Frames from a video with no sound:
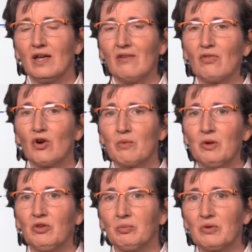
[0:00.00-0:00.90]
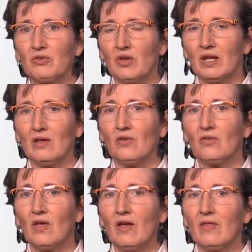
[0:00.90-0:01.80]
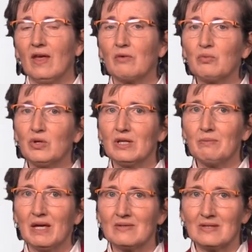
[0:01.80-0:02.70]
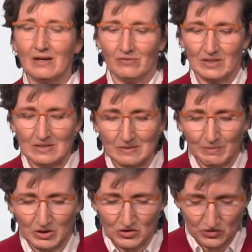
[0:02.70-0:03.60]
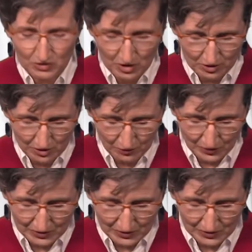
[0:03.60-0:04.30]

if there are multiple studies, that really makes the evidence much stronger